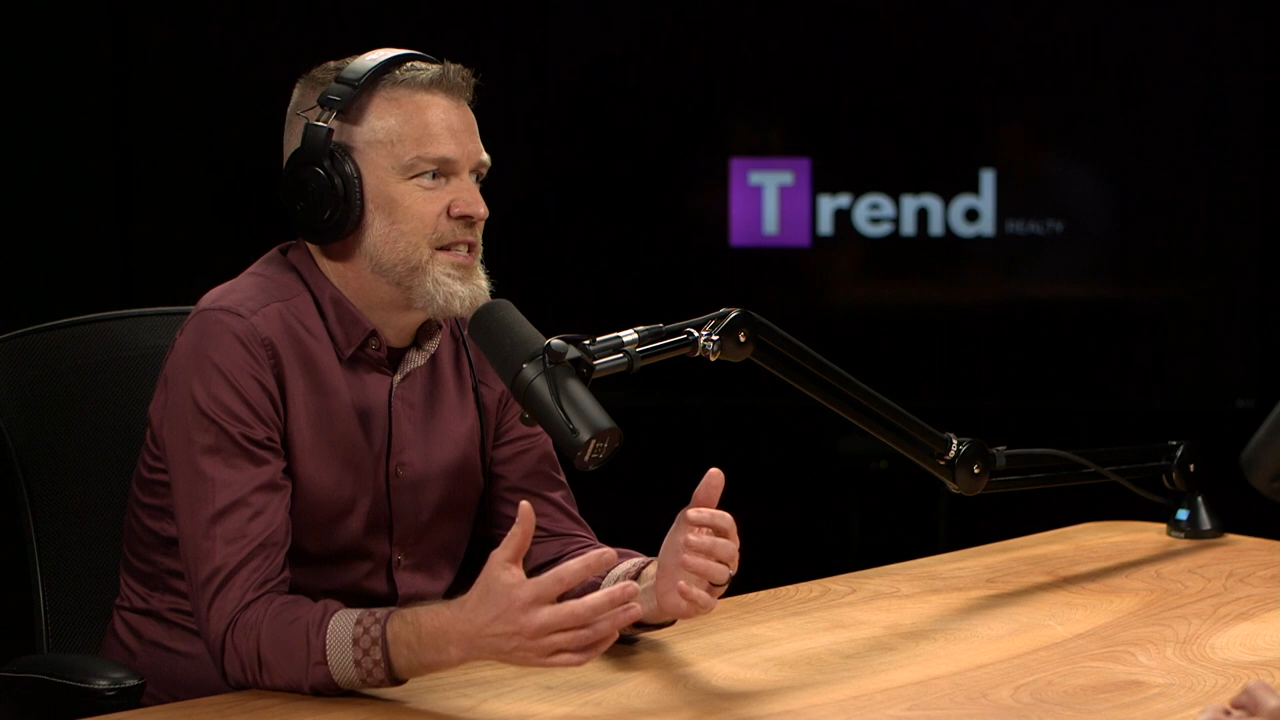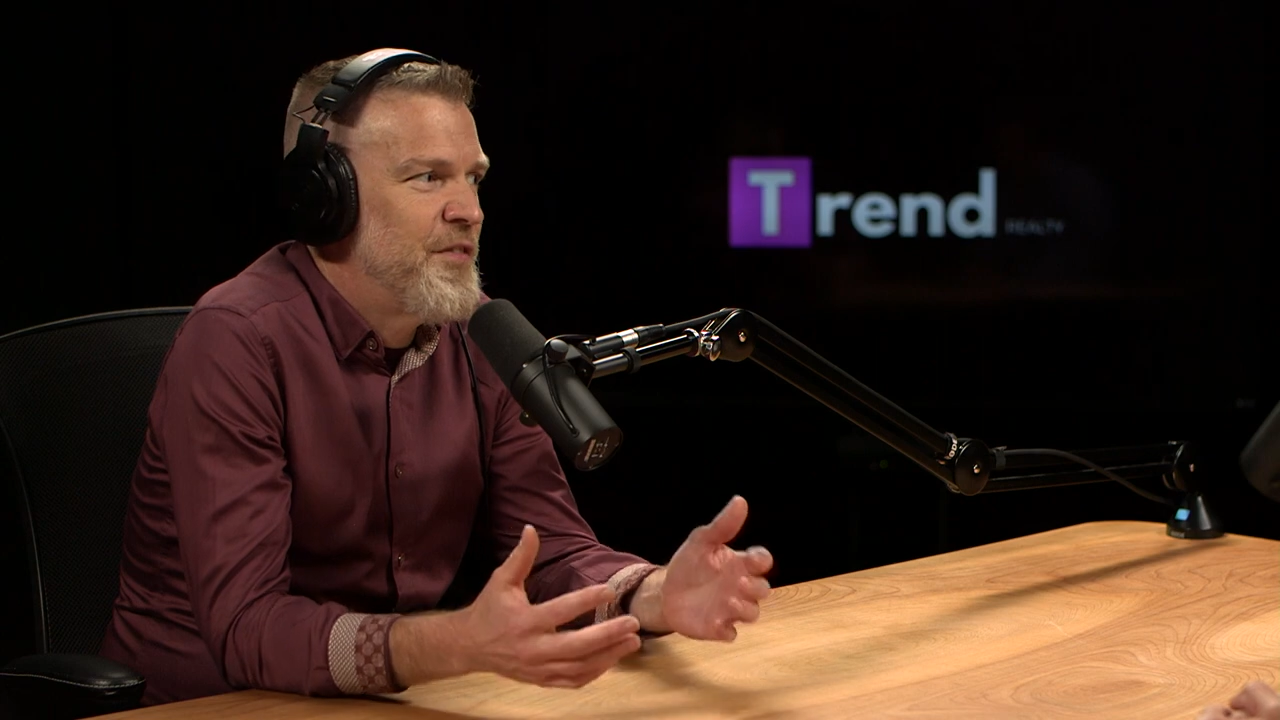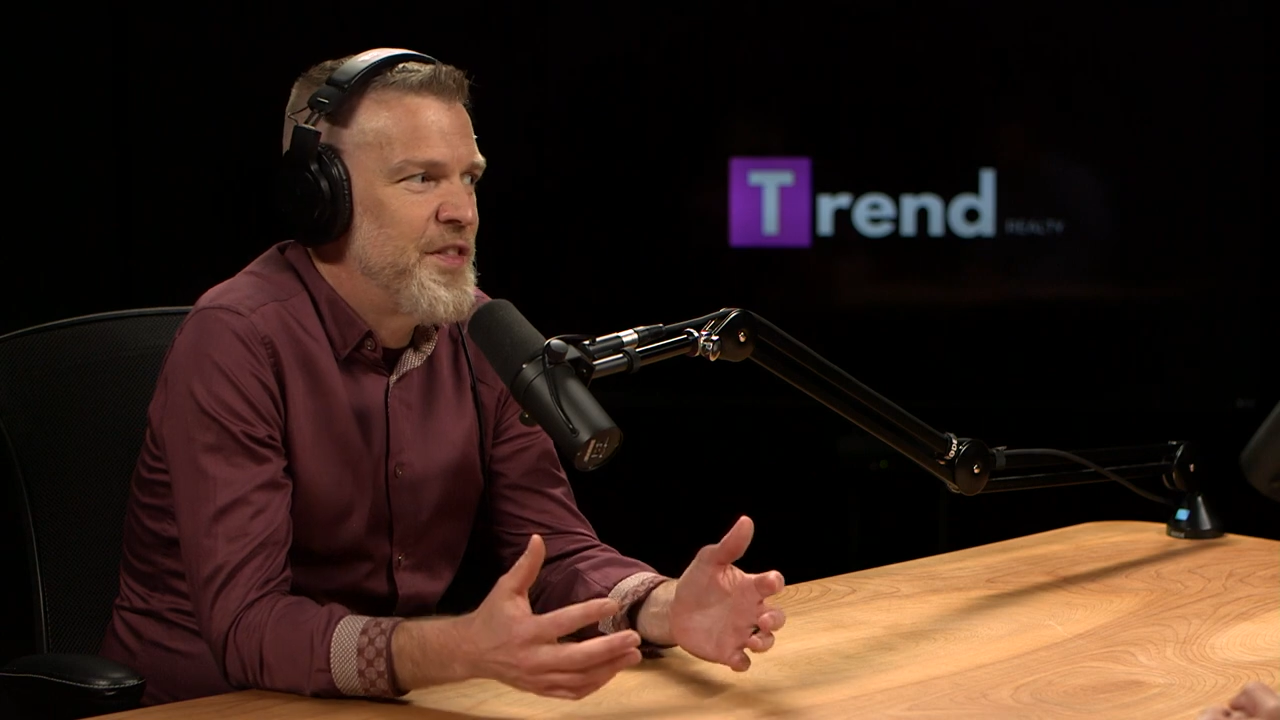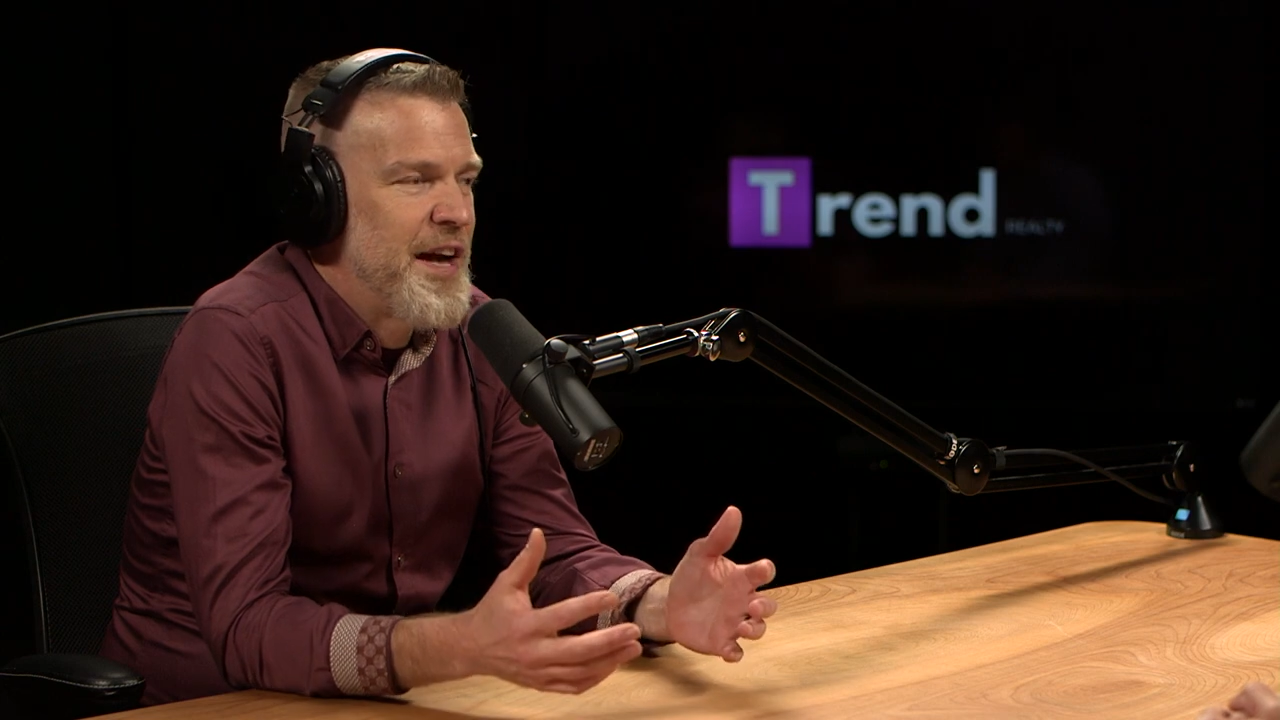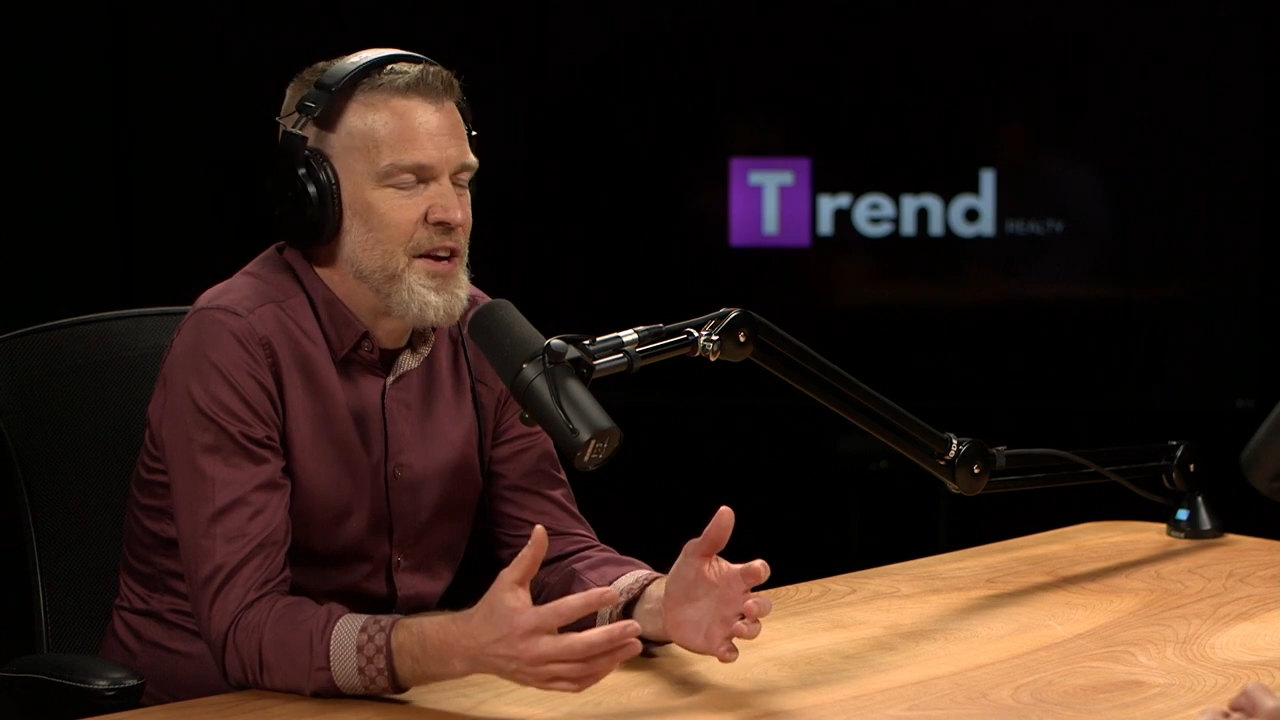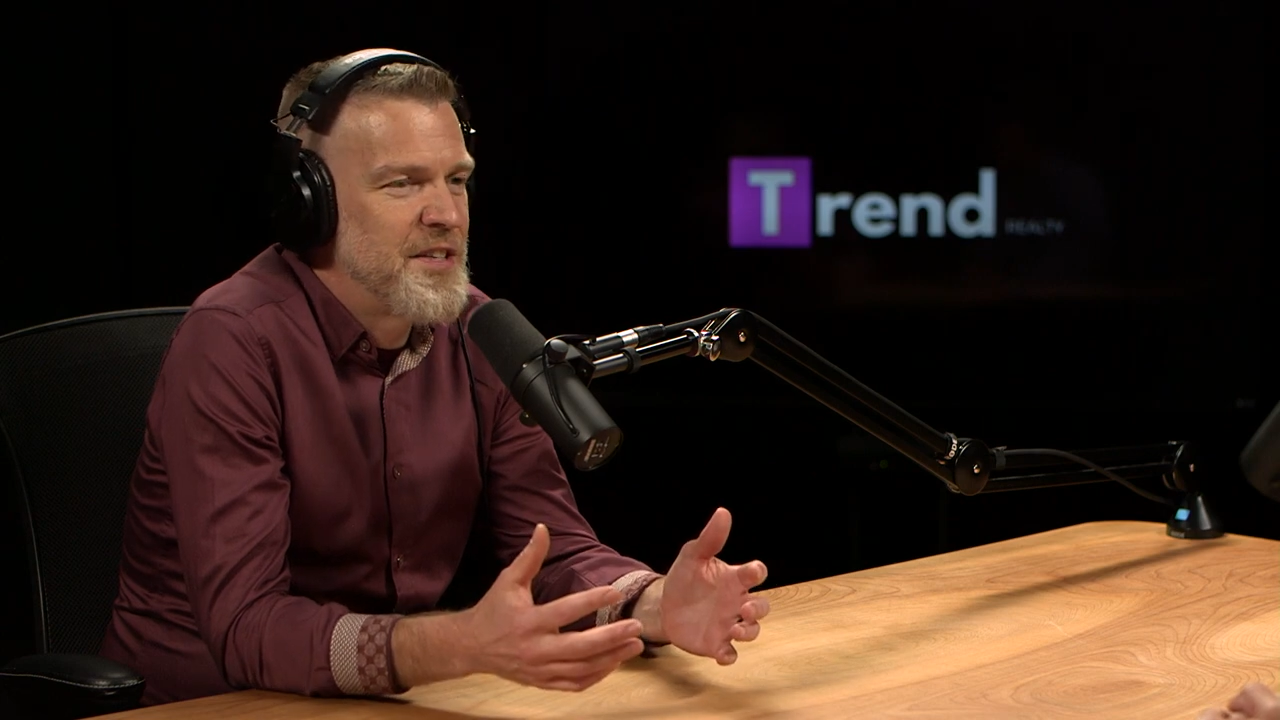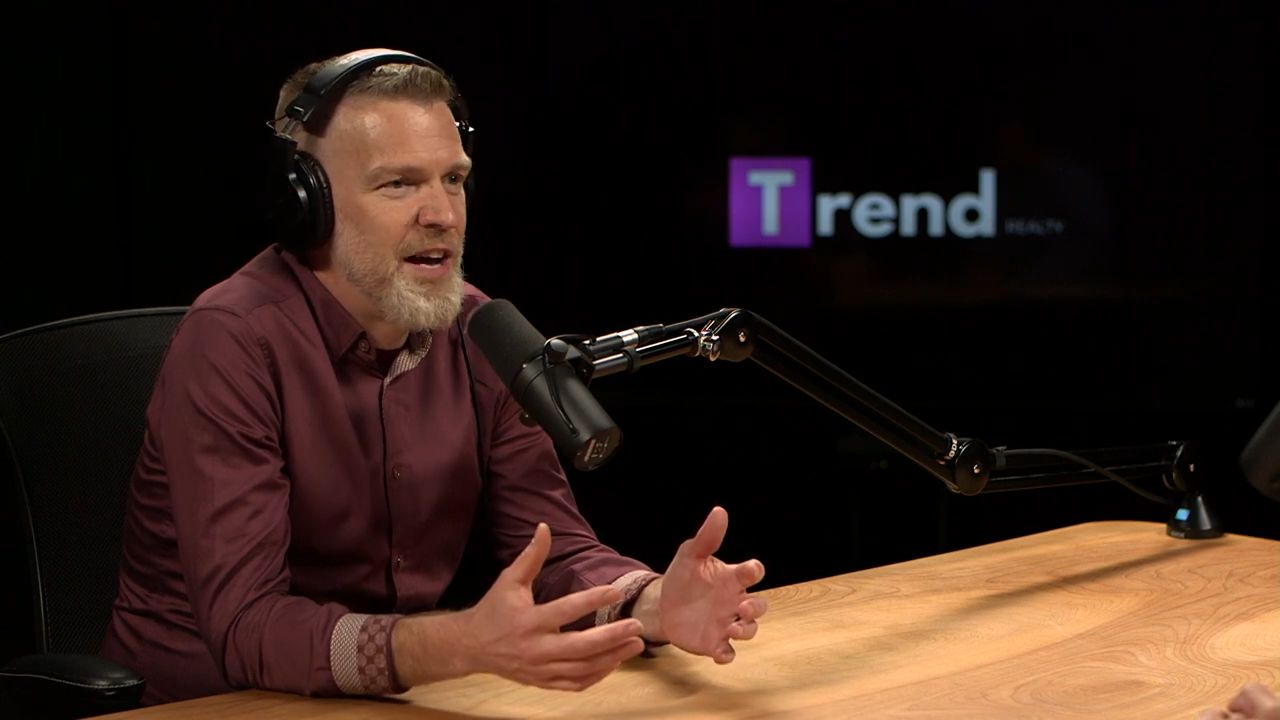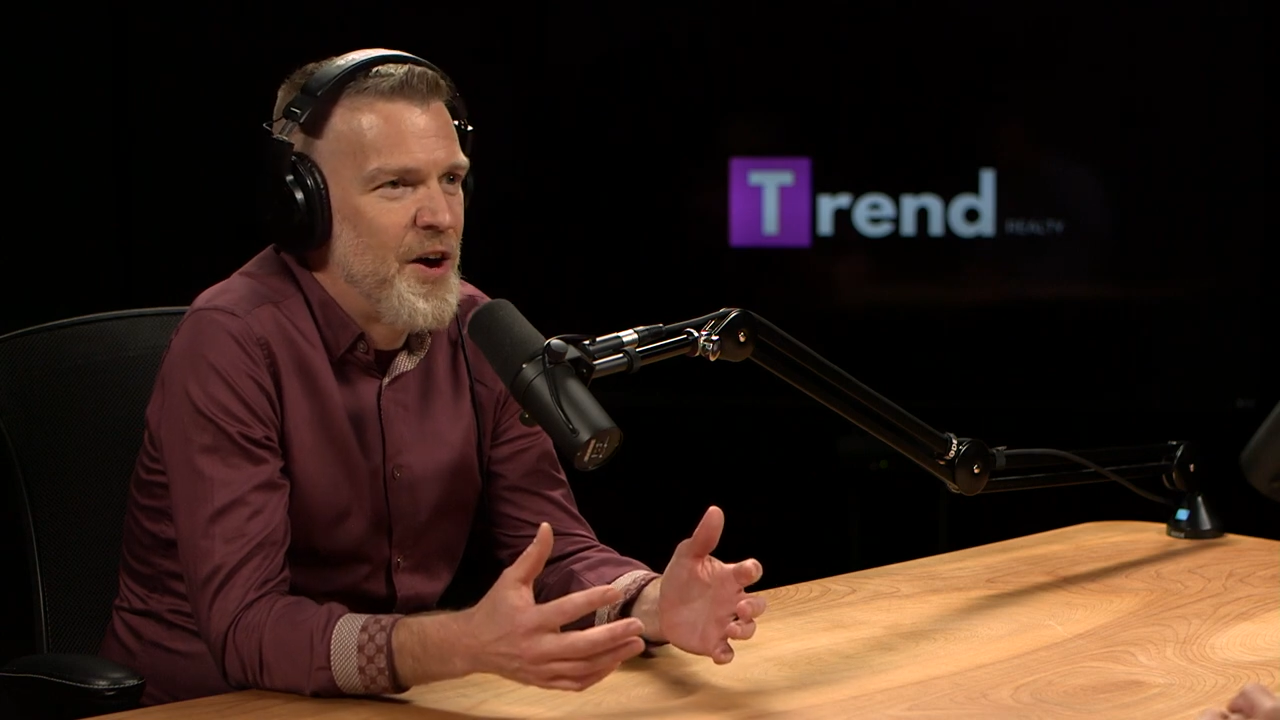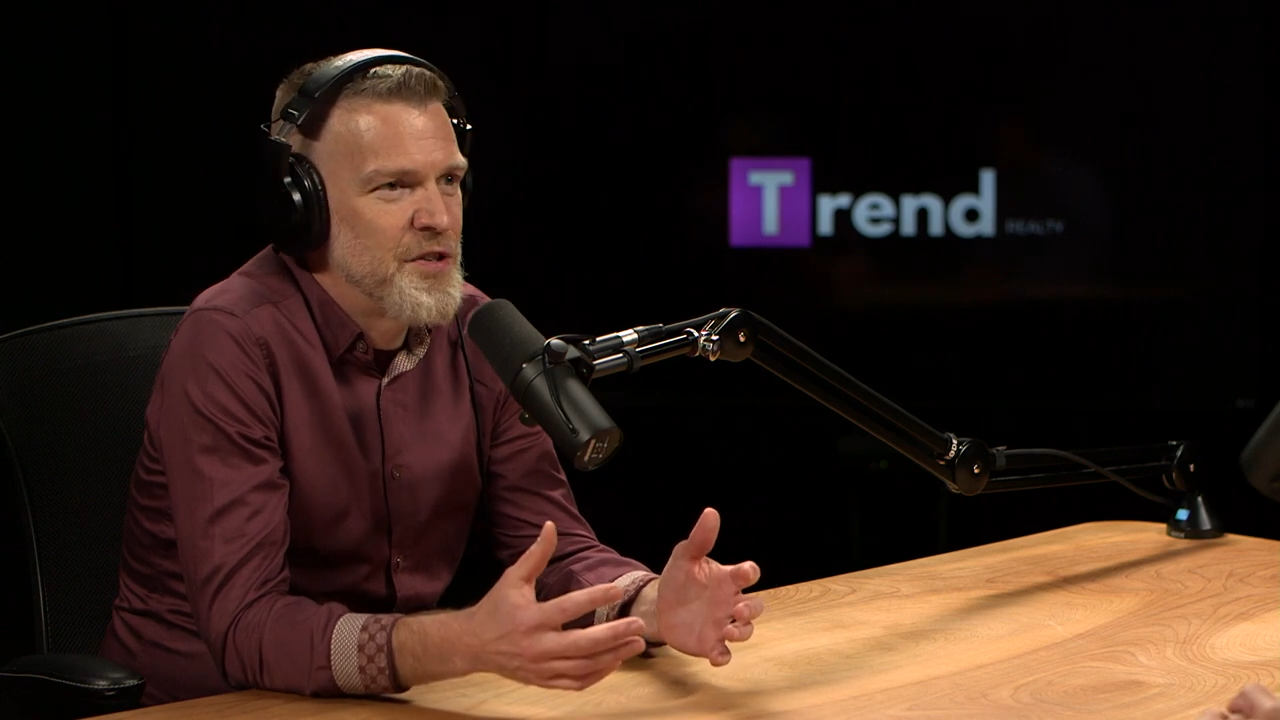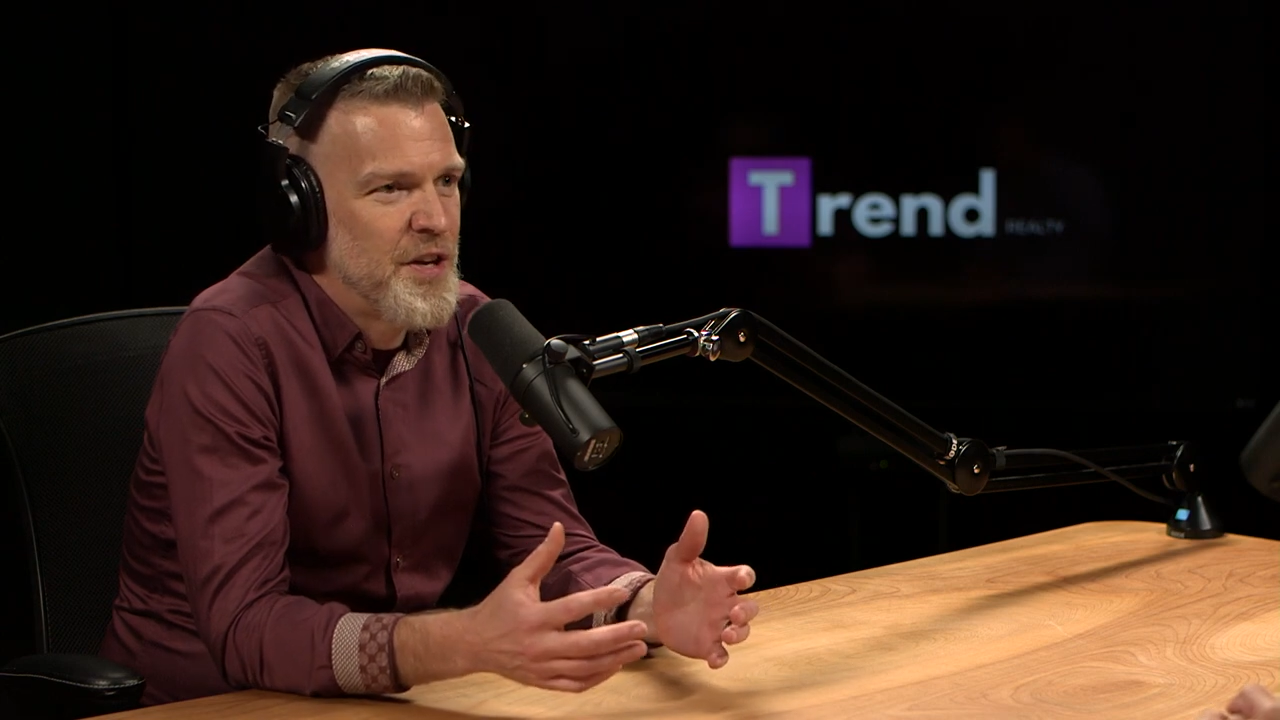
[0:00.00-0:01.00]

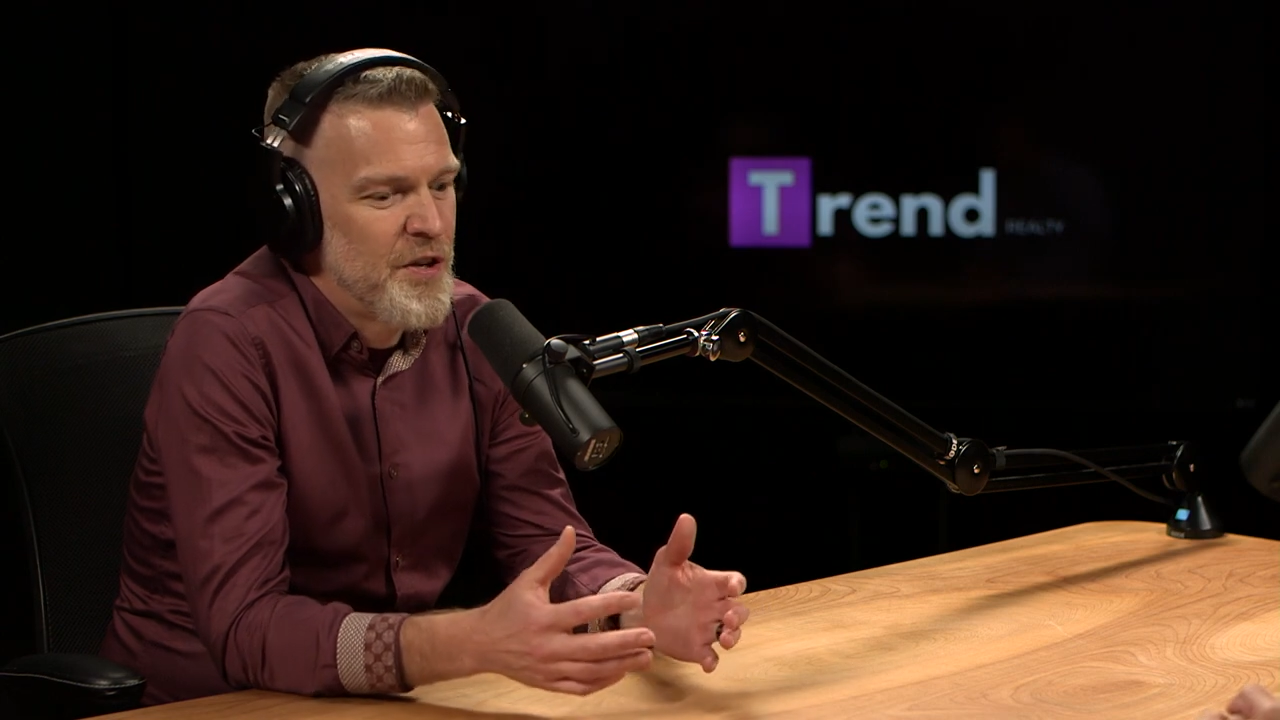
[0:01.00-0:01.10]
$7,000